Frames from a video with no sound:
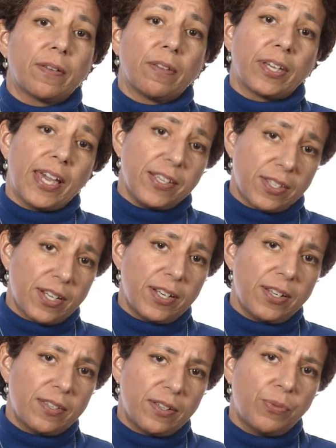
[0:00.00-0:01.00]
of the case
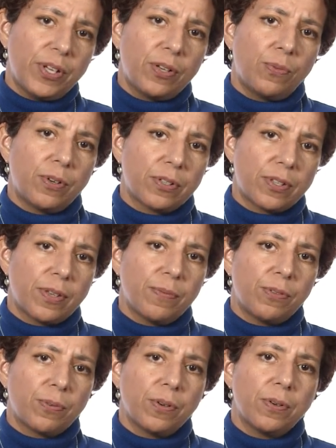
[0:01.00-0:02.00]
studies that we had worked them
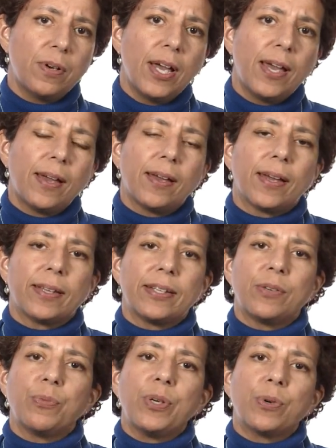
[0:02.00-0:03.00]
through, and
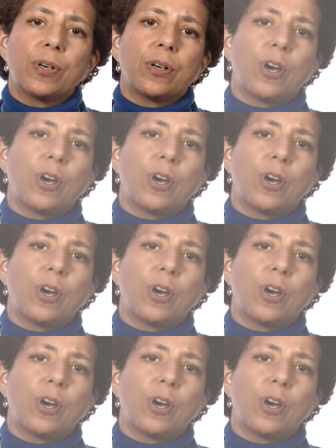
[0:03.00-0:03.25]
then we were